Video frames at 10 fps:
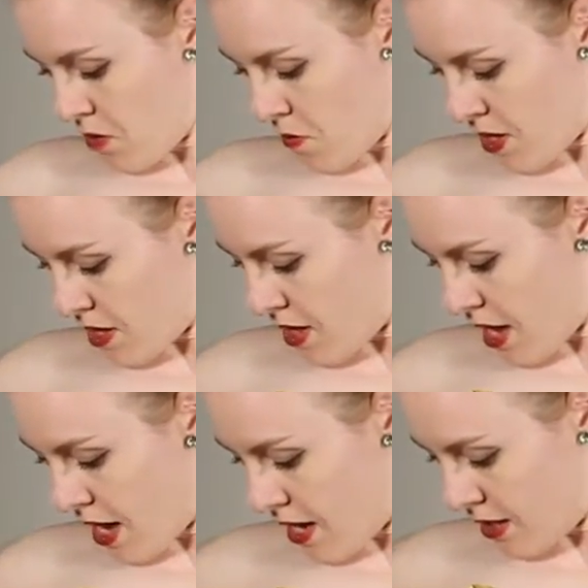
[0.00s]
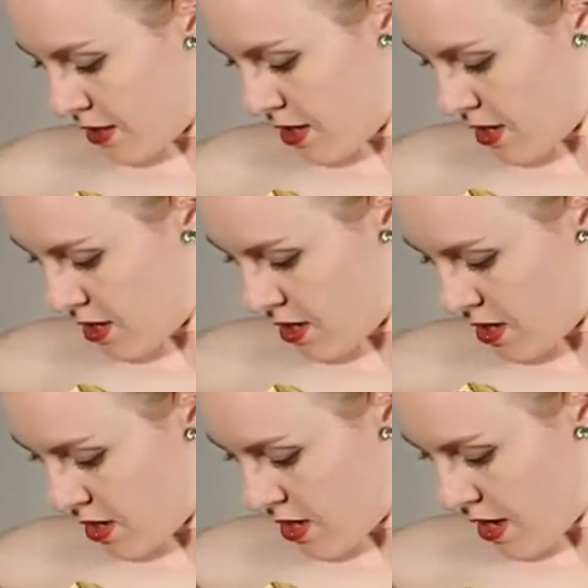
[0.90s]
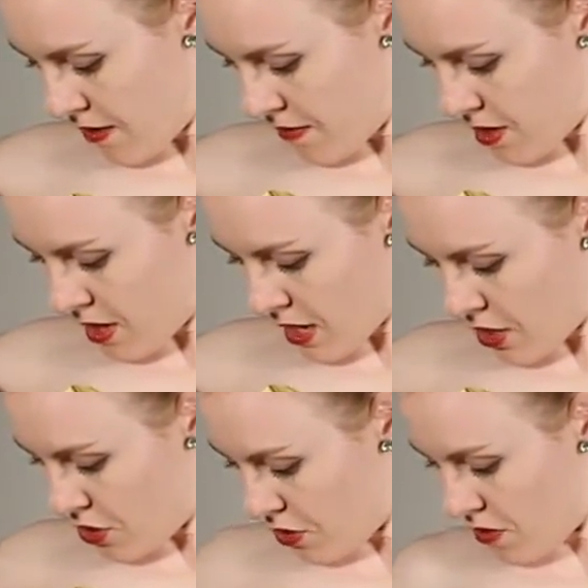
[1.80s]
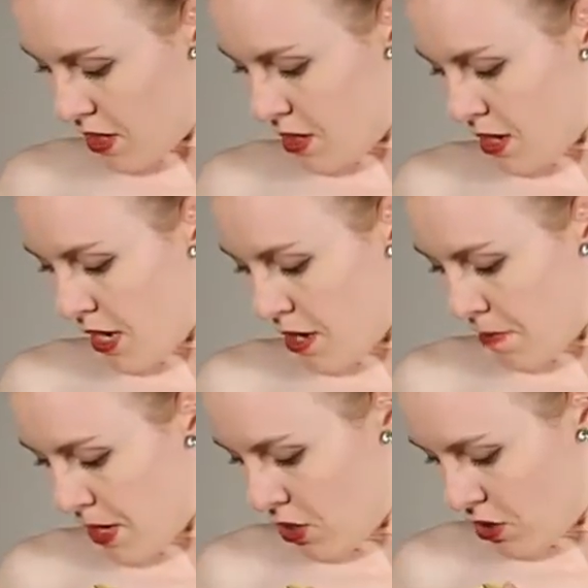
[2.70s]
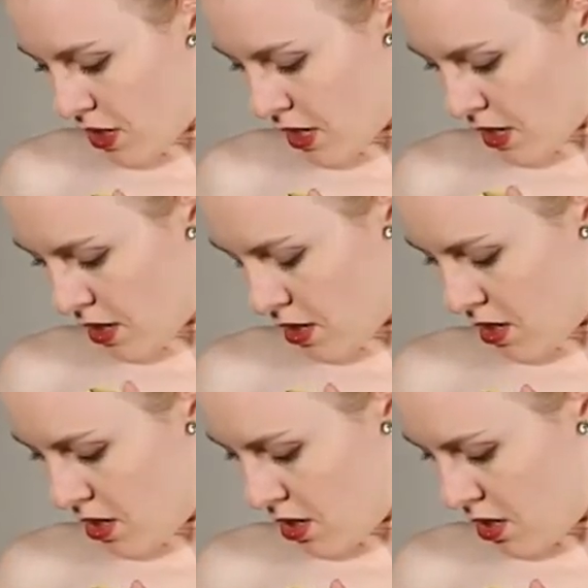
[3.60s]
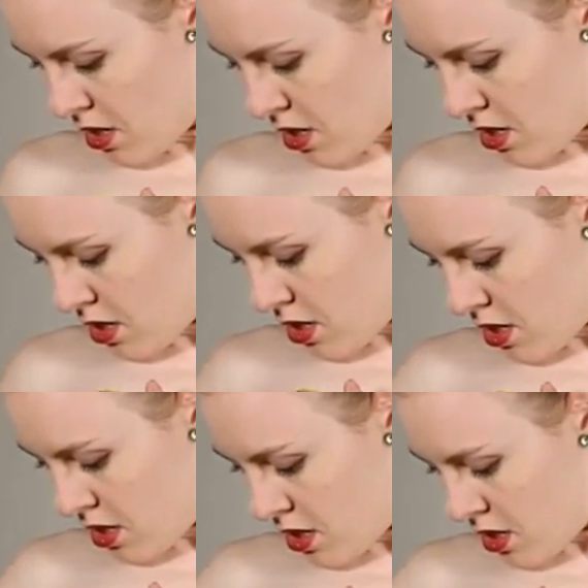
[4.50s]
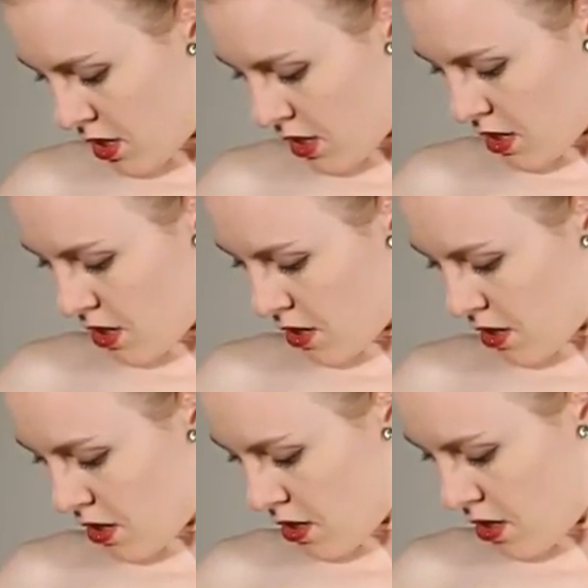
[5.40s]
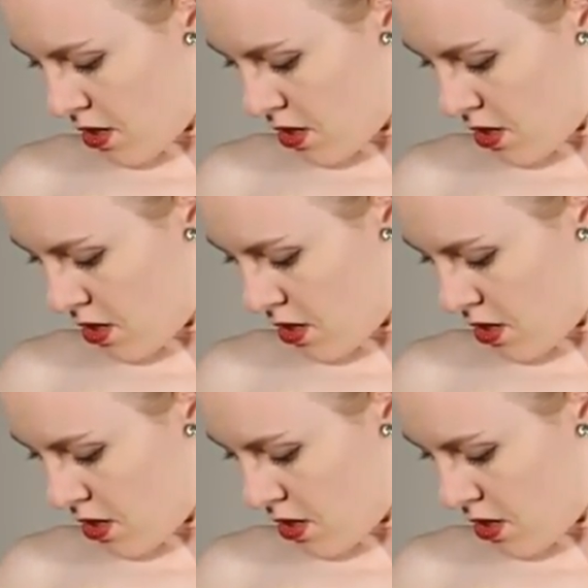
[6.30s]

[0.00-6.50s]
With that, I feel like I do need to take a pinch in here,